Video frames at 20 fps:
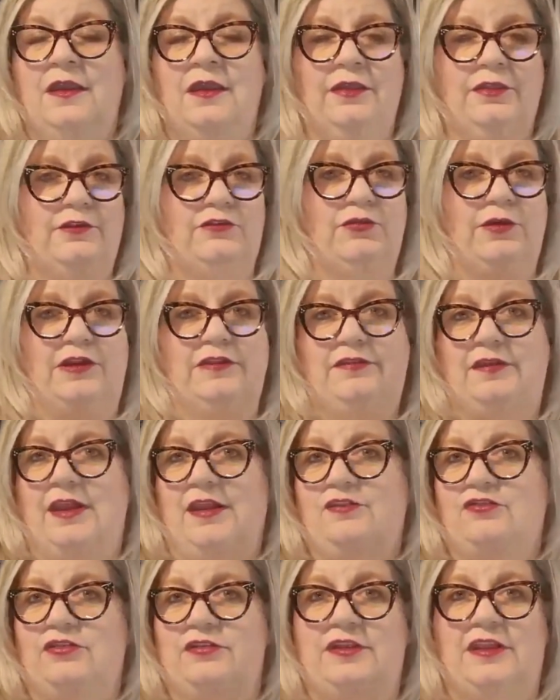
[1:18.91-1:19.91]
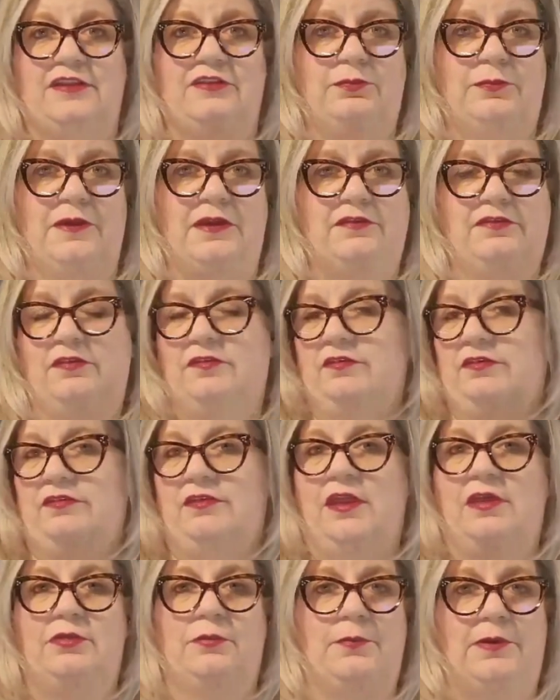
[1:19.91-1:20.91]
the transaction takes place. This is
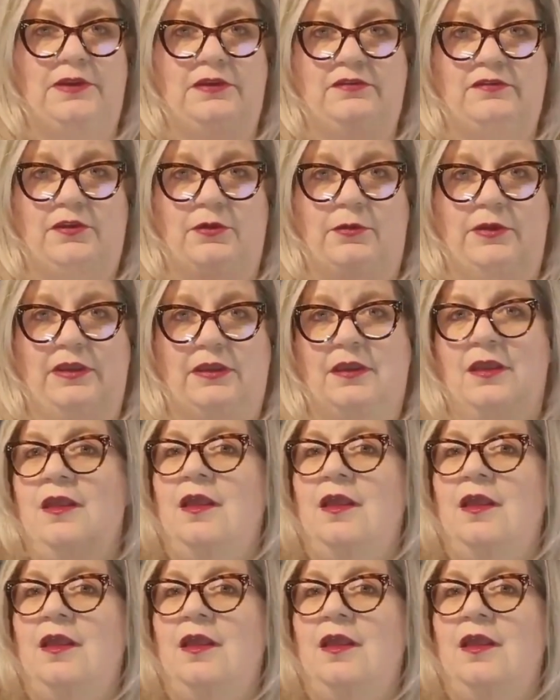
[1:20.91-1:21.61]
how the money's going.